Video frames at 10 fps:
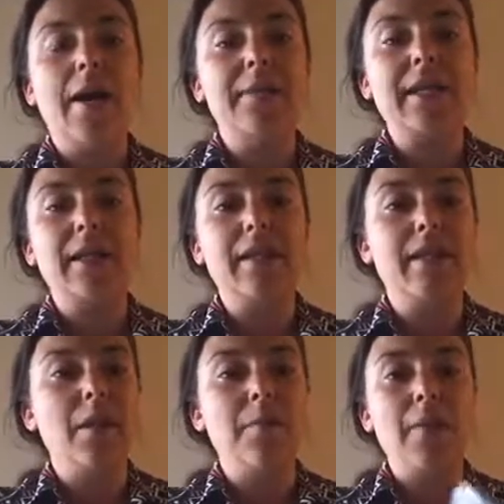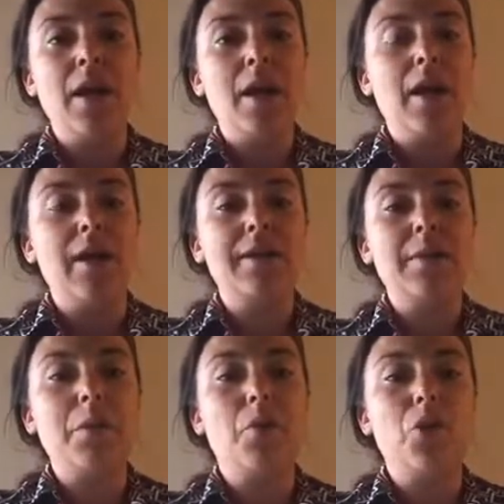telling them
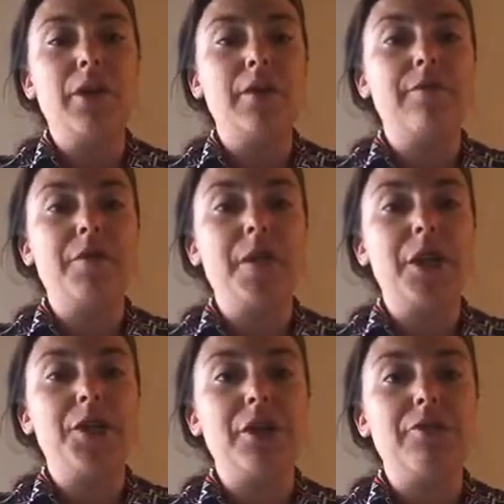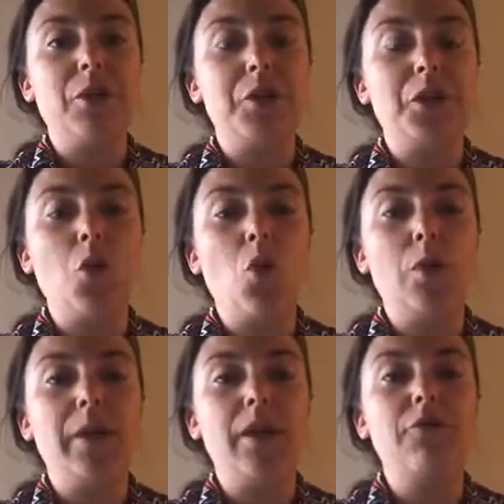some important information from school.
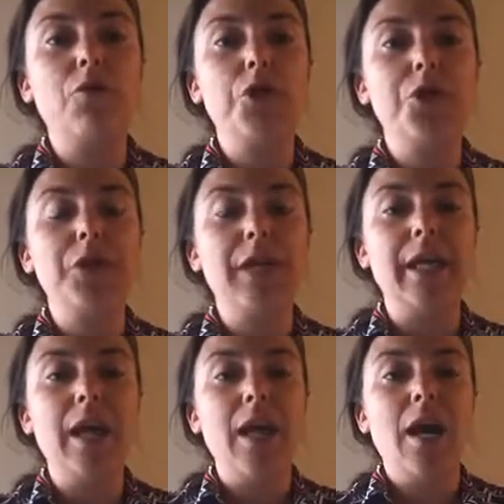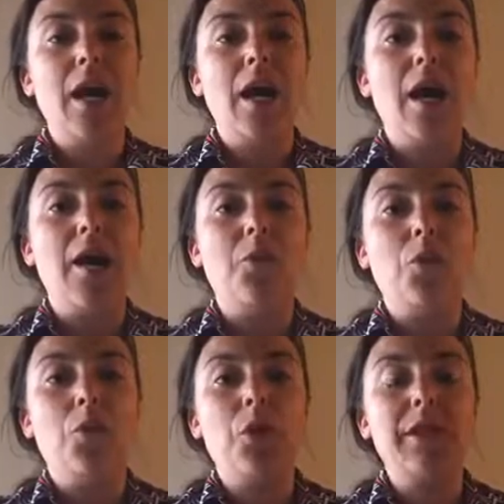But unfortunately,
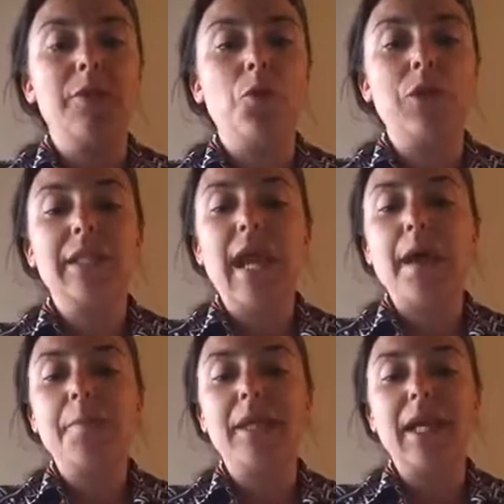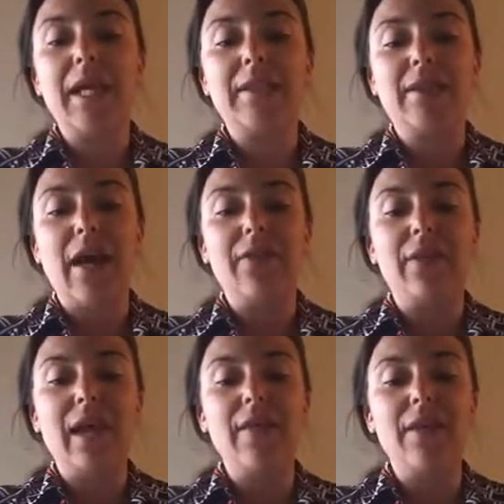what's happening is
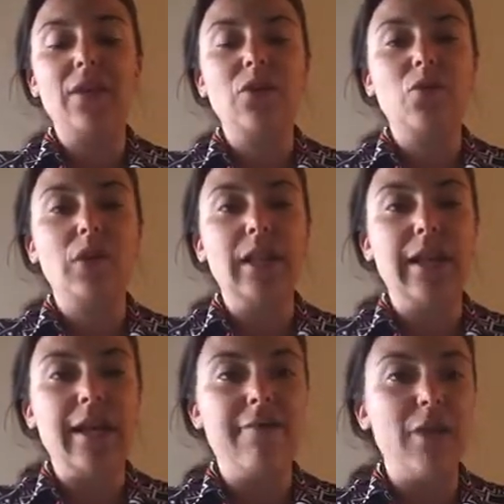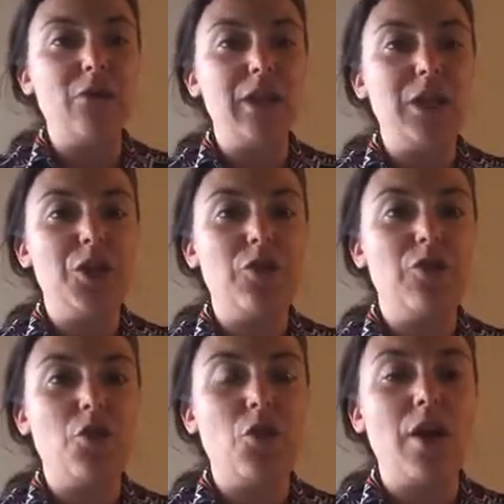that doesn't really lay a foundation
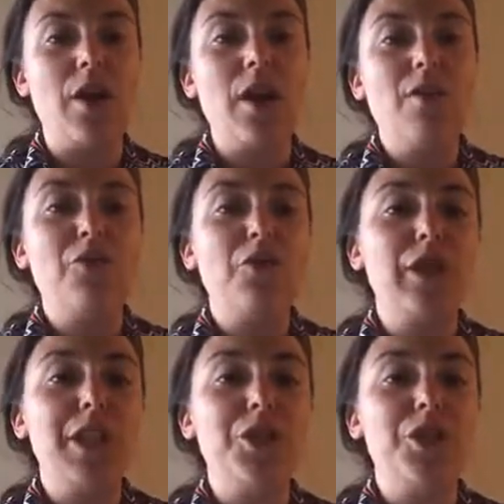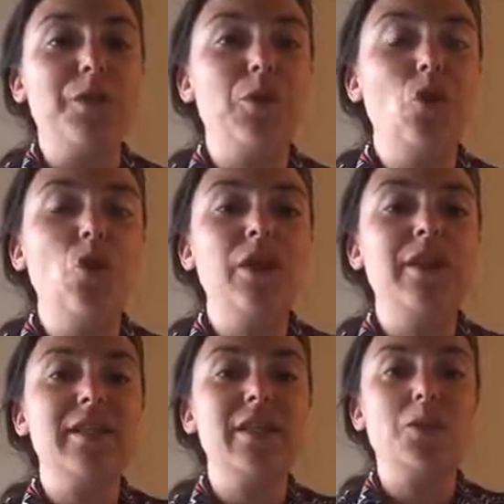for relationship, nor
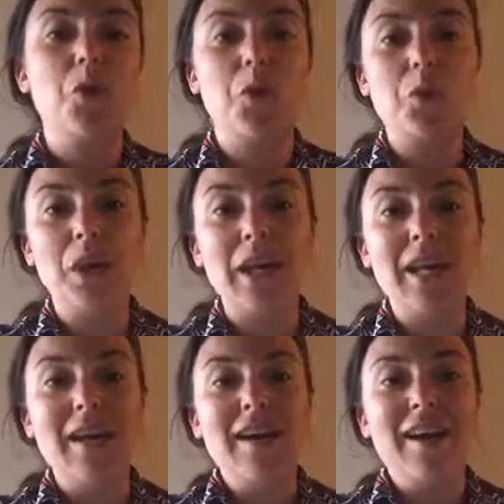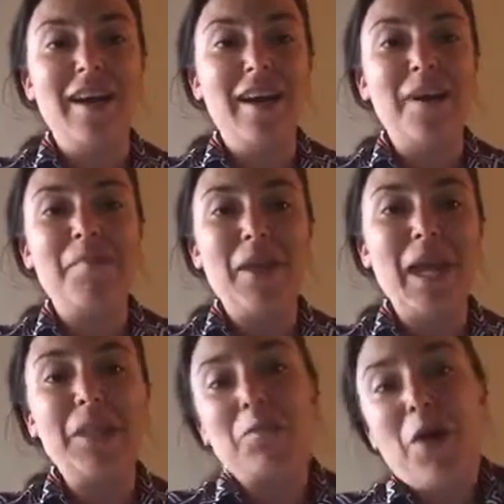this is what we
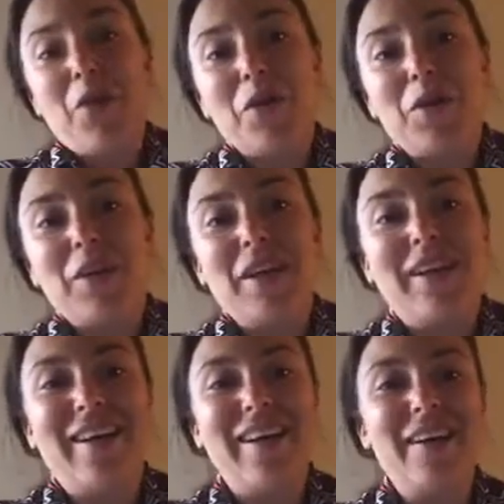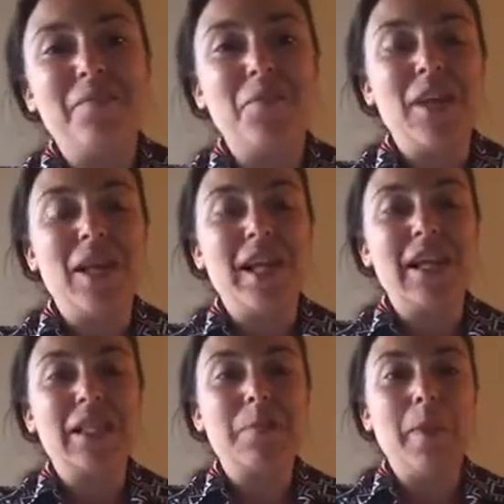as parents
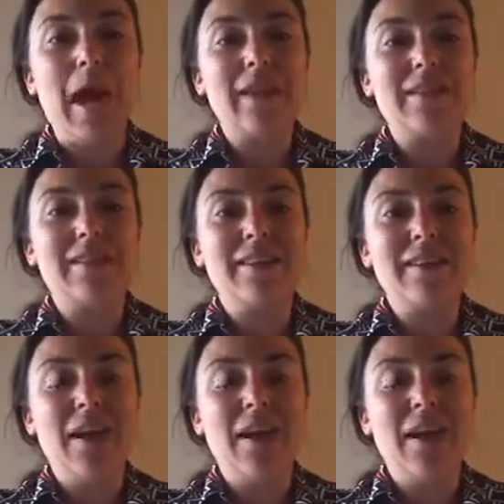expect